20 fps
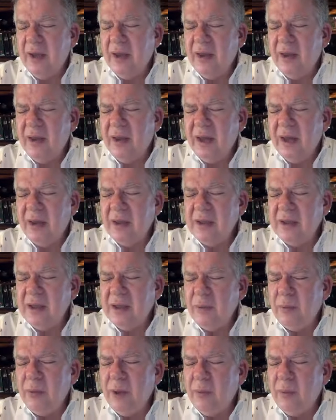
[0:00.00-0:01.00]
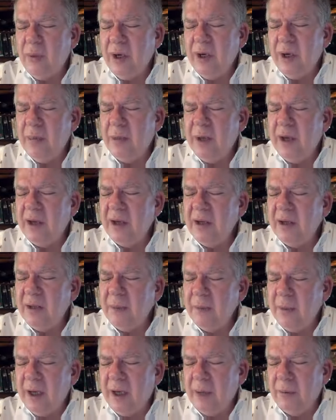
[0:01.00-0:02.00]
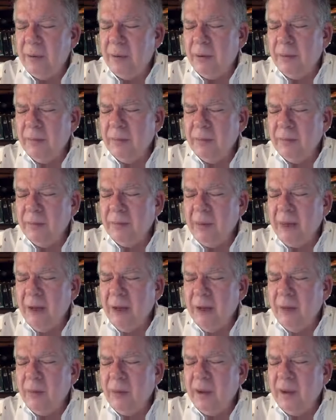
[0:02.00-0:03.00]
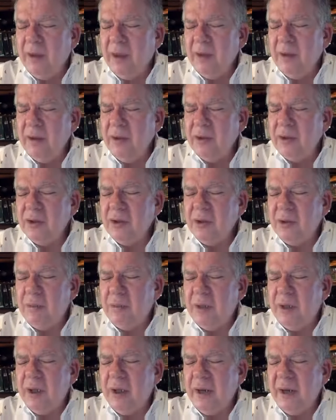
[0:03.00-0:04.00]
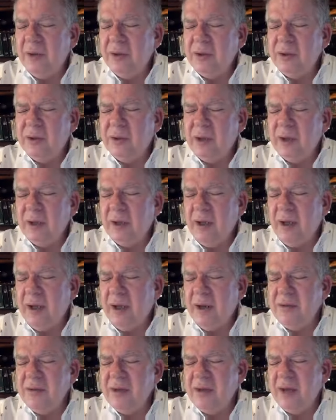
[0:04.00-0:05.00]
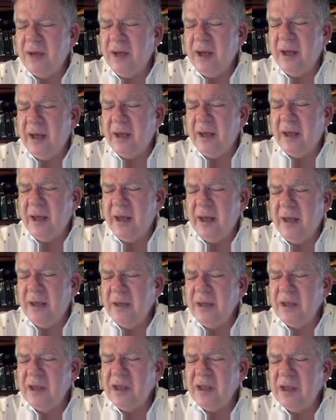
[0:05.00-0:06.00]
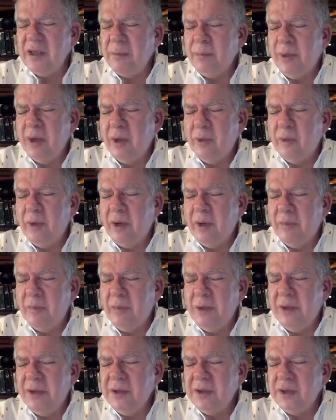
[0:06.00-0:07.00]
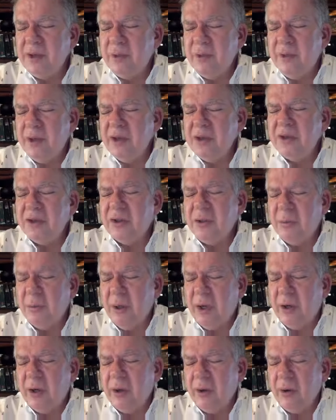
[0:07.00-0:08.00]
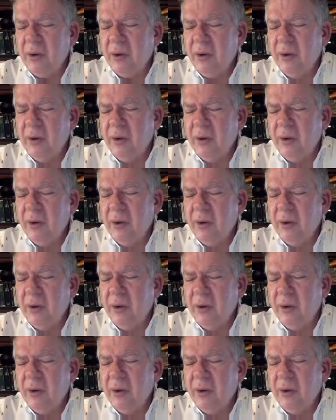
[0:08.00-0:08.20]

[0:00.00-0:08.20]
that uh, we read about in the Bible. We then look to apply it to our lives today and anticipate what it means to us tomorrow.